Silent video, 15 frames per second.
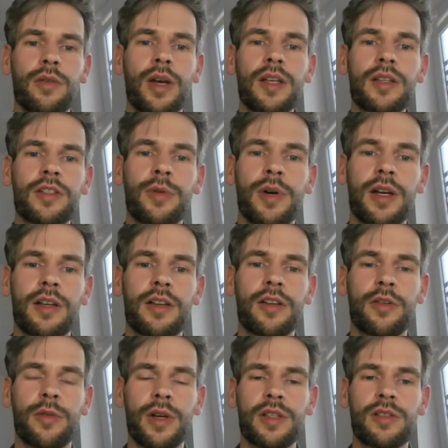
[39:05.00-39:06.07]
US
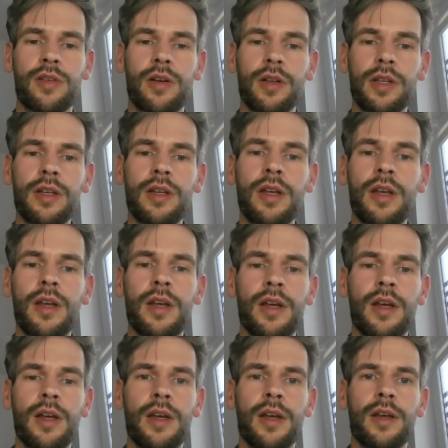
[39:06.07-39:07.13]
quite strongly.
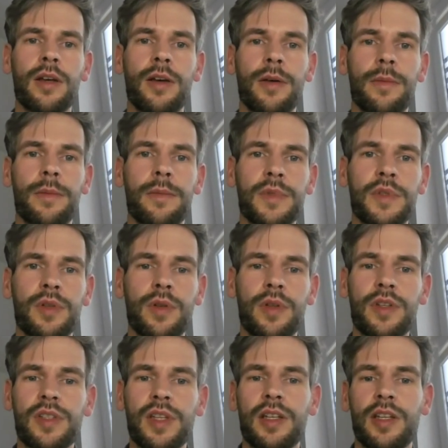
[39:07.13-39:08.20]
So
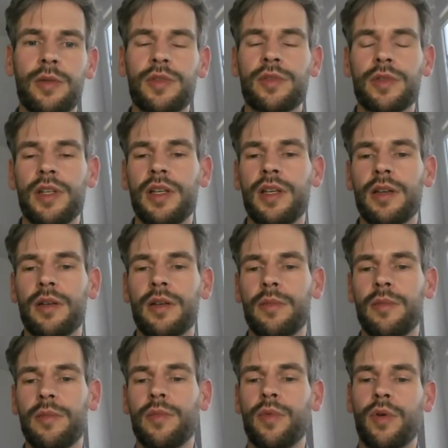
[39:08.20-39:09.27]
this idea was really
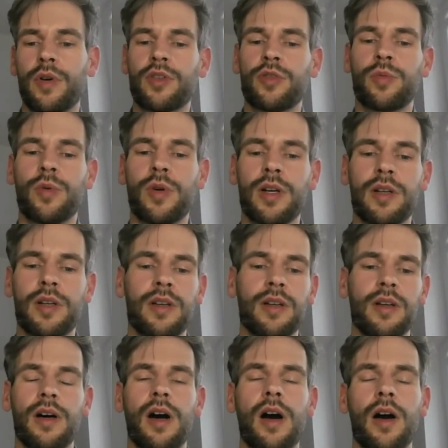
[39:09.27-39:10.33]
more toward
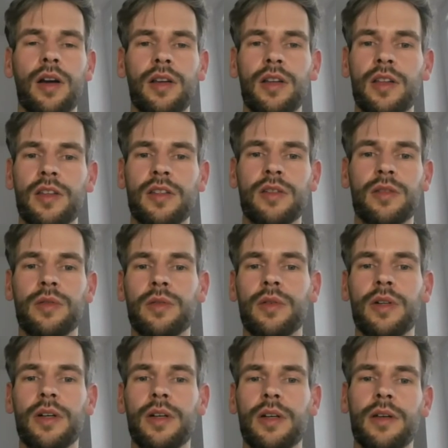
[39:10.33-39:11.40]
R&D.
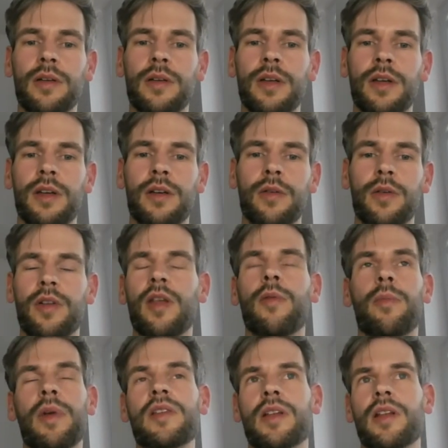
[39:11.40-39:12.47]
So or
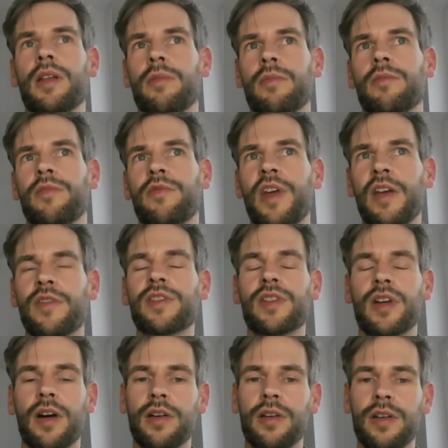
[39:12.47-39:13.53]
then basically favors
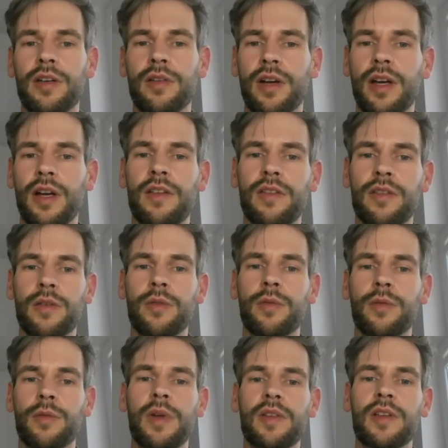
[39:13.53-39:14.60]
R&D, right? So you
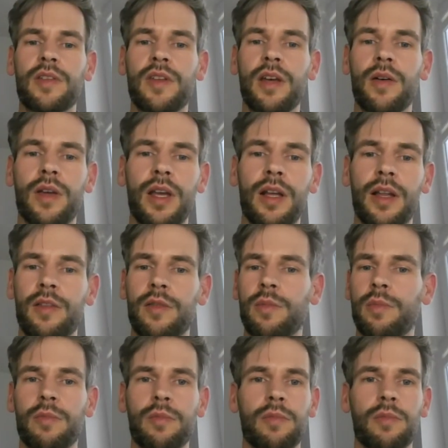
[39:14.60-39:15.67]
would basically say, okay, let's
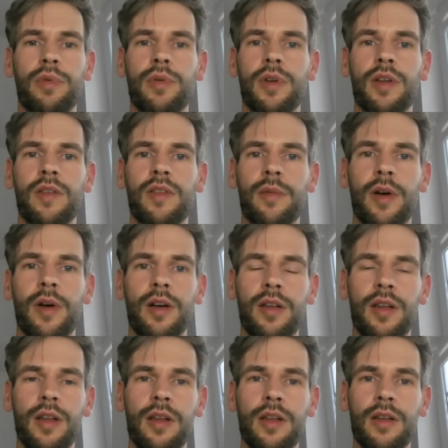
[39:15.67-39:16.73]
put in some
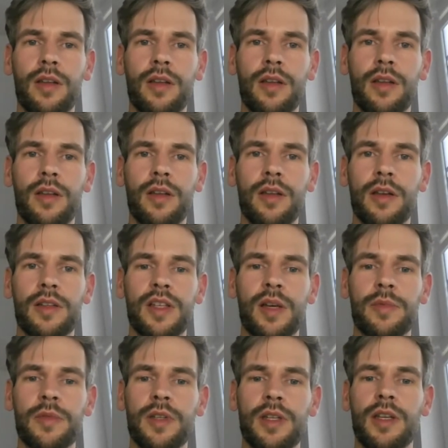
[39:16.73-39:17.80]
R&D
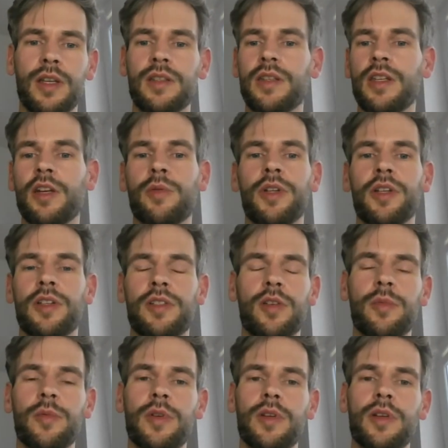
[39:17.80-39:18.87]
subsidies, equally
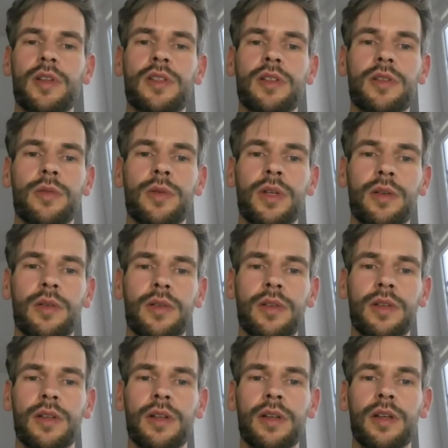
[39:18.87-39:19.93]
distributed, so we
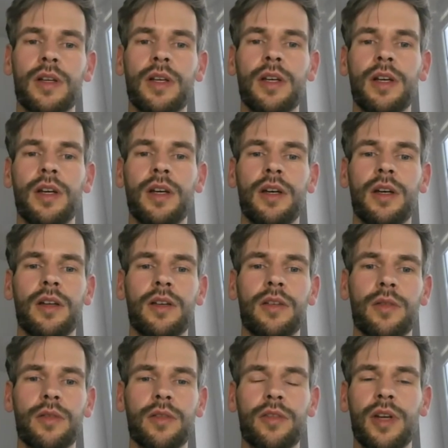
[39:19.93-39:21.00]

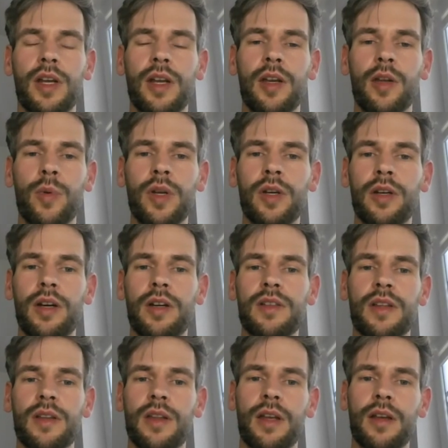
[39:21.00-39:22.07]
don't create any
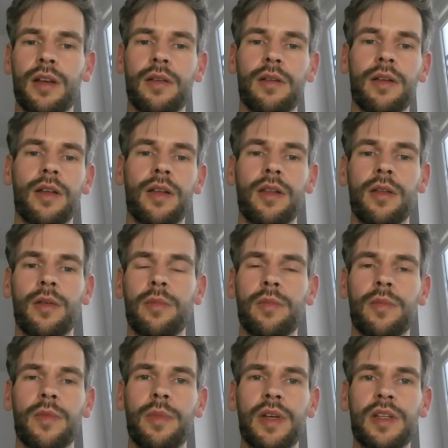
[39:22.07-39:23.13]
winners, and then
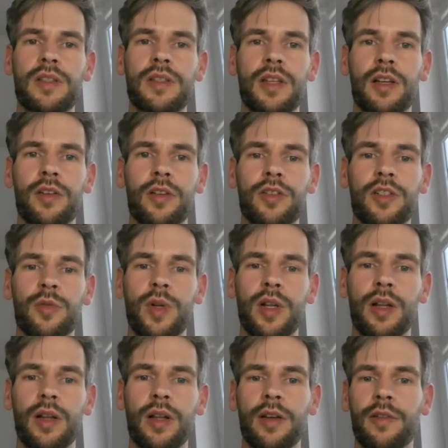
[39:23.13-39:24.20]
the best technology
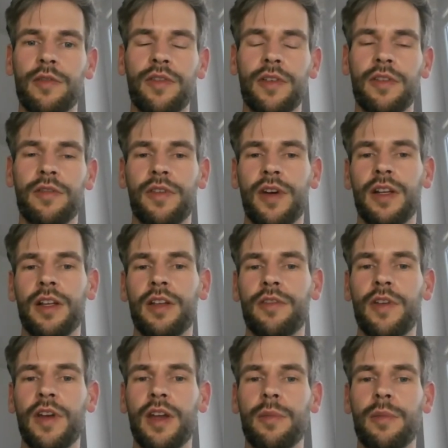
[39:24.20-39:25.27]
will finally
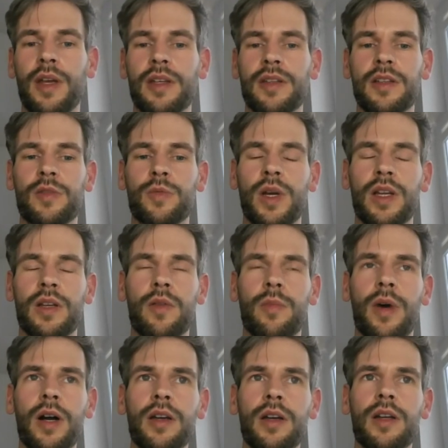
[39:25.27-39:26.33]
make its way into the
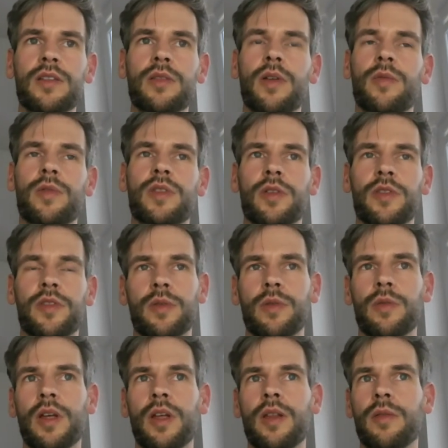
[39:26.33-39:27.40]
market. So that was
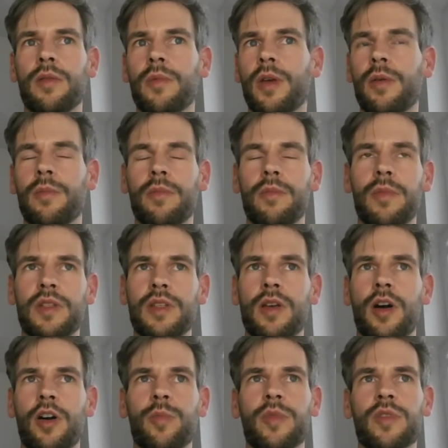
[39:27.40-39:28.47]
also basically
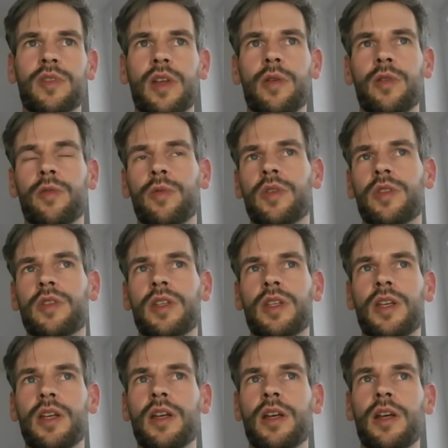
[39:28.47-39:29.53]
the arguments that we would
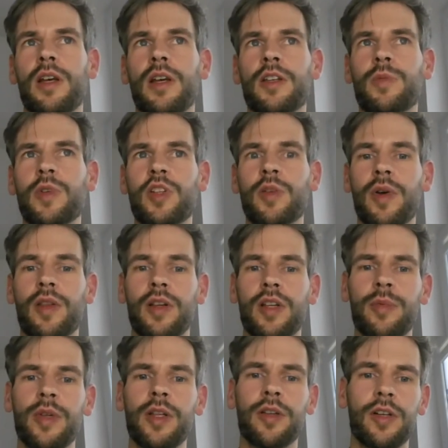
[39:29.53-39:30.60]
see, especially by the
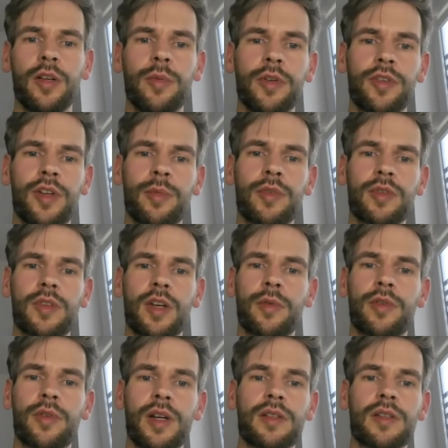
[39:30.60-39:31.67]
liberal
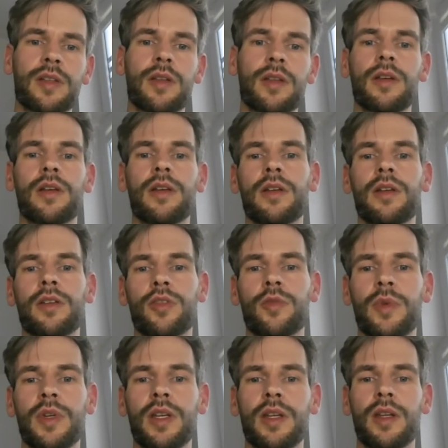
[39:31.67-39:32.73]
Democrats in
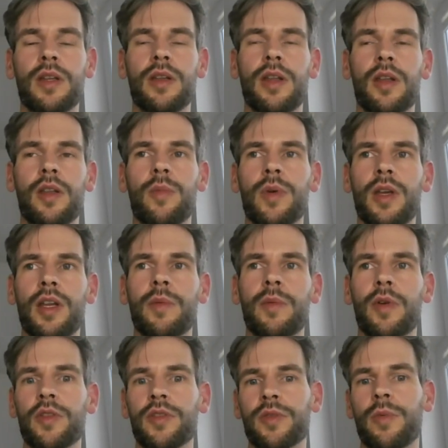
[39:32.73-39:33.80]
Germany at the beginning,
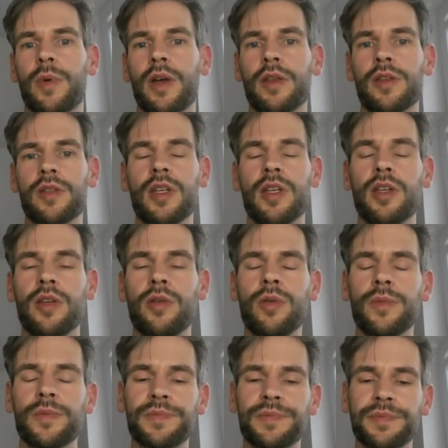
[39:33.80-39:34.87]
but also by the
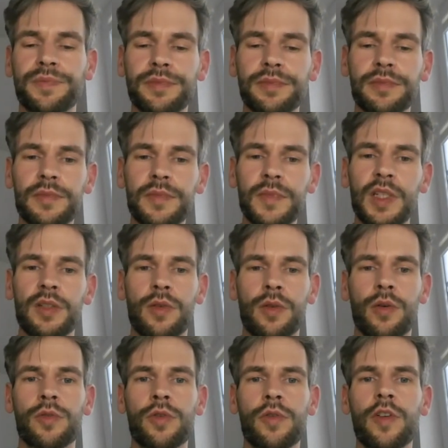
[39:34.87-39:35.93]
CDU, so the
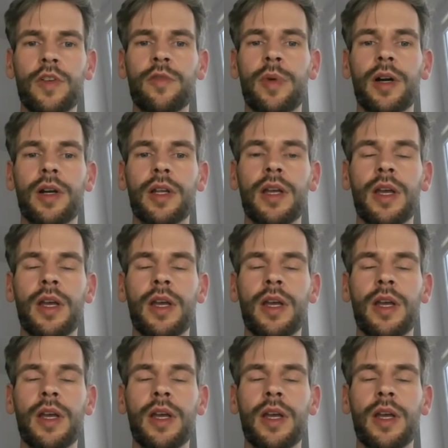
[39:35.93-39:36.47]
Conservative Party.